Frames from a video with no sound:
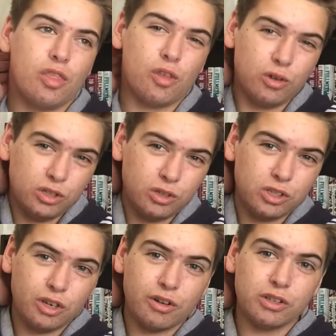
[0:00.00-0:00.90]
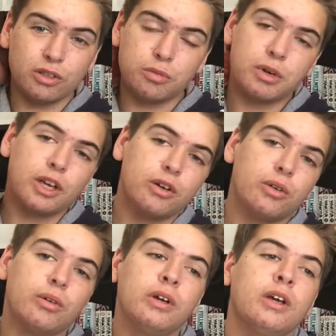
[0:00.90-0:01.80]
Those two series look pretty
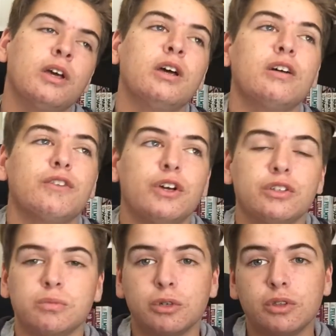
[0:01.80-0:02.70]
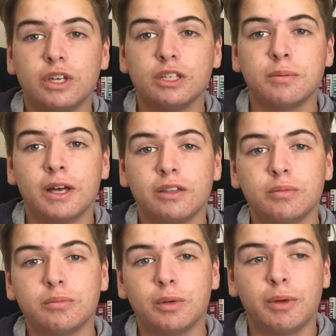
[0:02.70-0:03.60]
cool. Heard some good things about them.